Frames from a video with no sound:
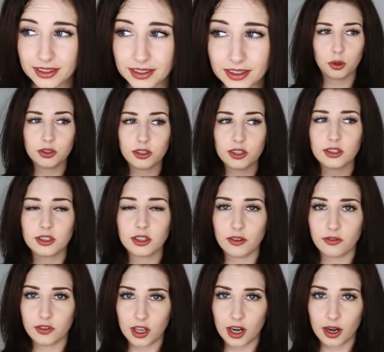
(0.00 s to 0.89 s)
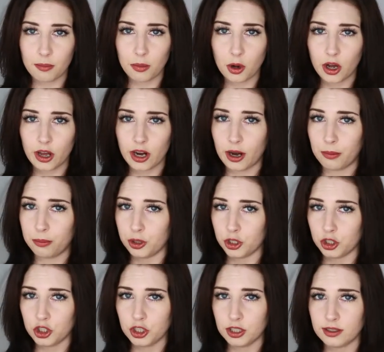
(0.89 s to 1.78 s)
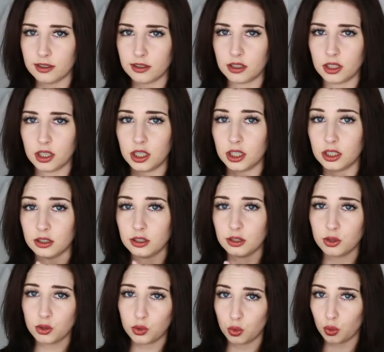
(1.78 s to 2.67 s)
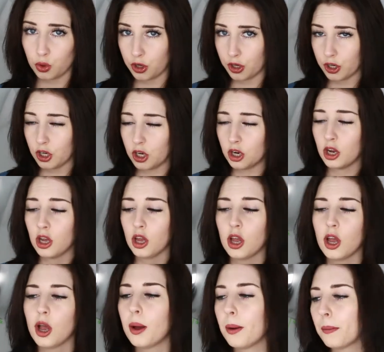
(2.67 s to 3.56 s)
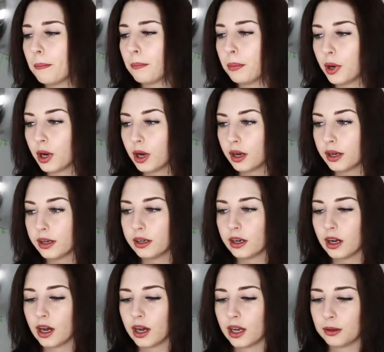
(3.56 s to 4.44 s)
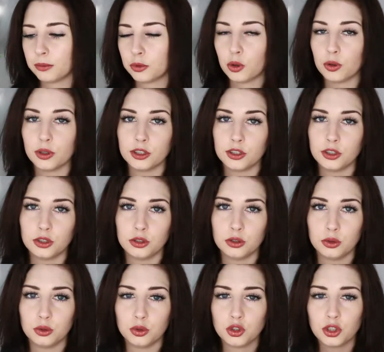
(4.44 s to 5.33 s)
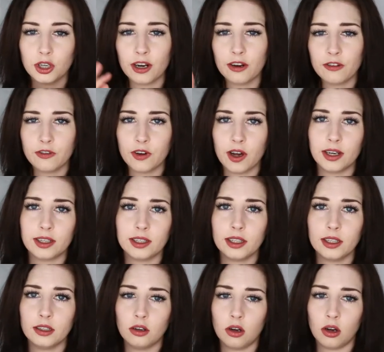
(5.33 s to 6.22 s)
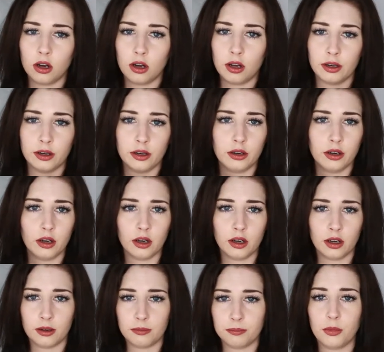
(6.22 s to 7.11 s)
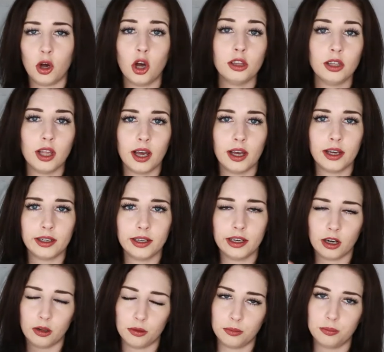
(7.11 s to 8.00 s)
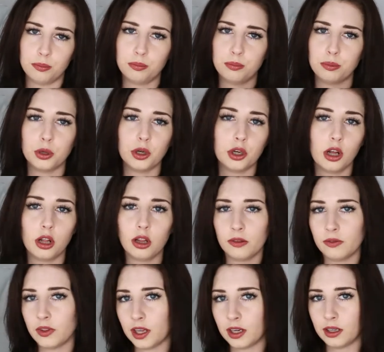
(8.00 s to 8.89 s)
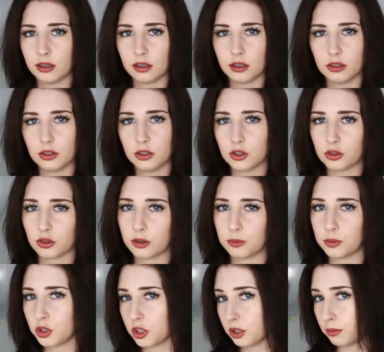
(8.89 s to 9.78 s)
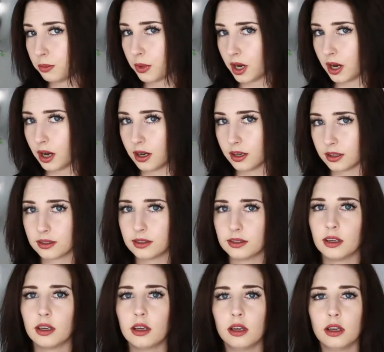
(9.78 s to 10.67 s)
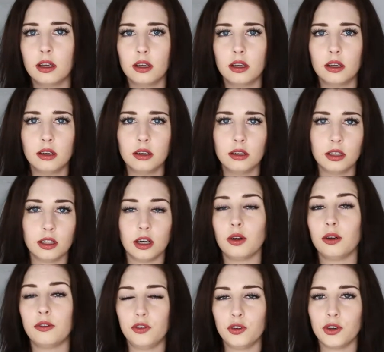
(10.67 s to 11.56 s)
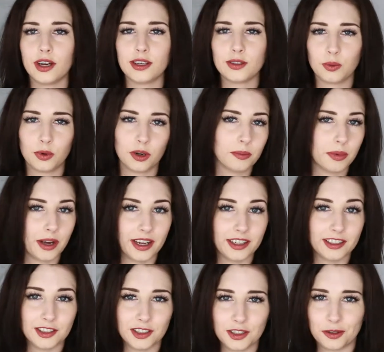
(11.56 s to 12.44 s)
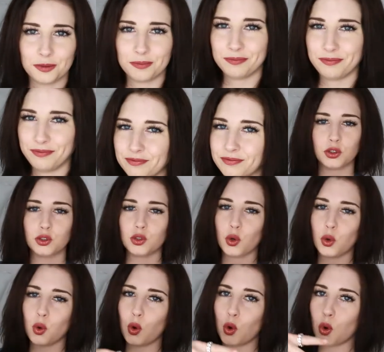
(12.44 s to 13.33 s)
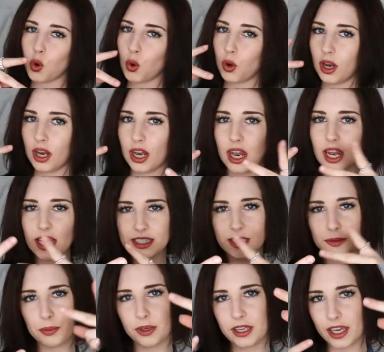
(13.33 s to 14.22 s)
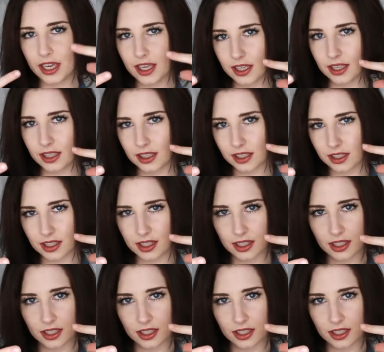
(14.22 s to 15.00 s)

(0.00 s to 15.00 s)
Most of the stuff that I bought I purchased in store, but I'm going to try to find it on um, online and I'll put all of that in the description box, you know, if you guys wanna buy it too. So let's begin.